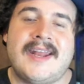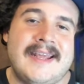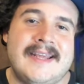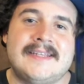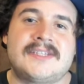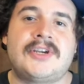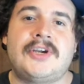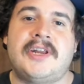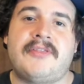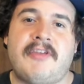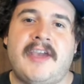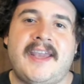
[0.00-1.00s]
is a
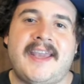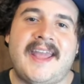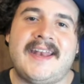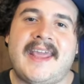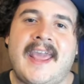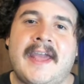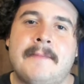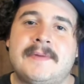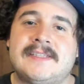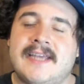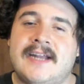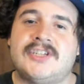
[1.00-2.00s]
good thing and can
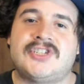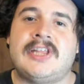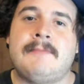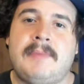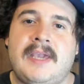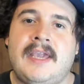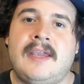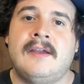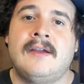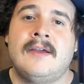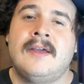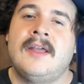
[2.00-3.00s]
potentially be
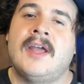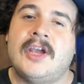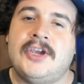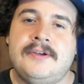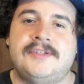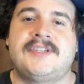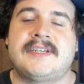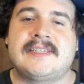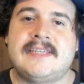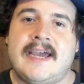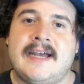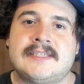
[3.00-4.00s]
a huge
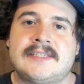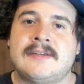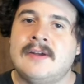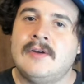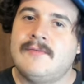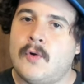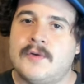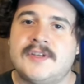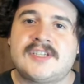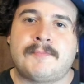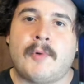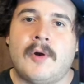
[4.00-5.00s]
success for the
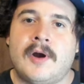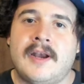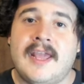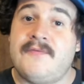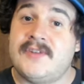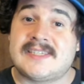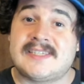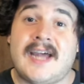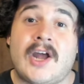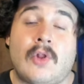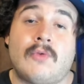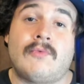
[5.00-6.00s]
sport if it's
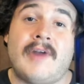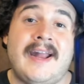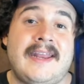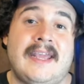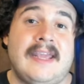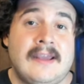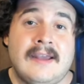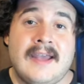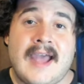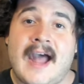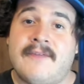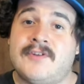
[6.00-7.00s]
not already
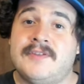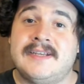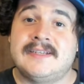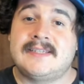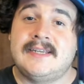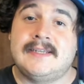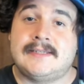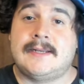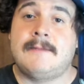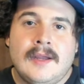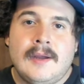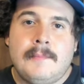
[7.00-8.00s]
after this
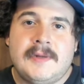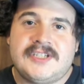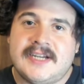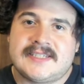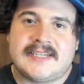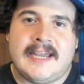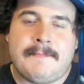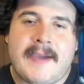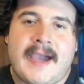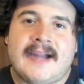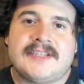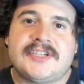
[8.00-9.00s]
season. But just to get
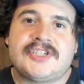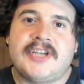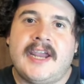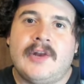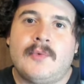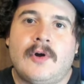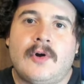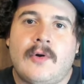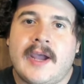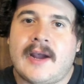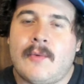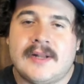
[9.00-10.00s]
back to Shane real
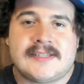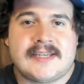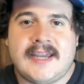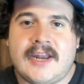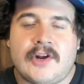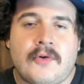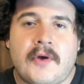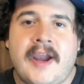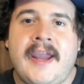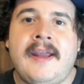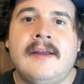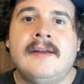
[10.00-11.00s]
quick, once again, a
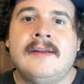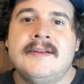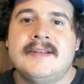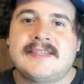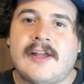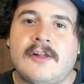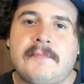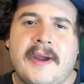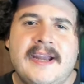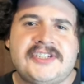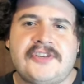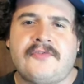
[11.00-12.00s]
great
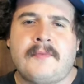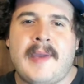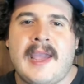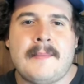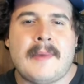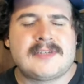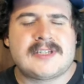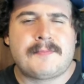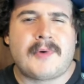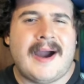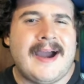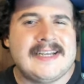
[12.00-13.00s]
celebration from him. I'm
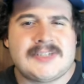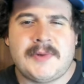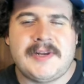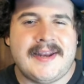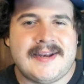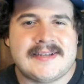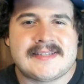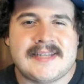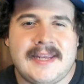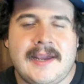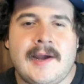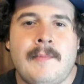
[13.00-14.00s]
surprised we didn't
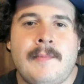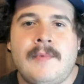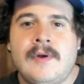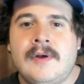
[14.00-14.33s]
see him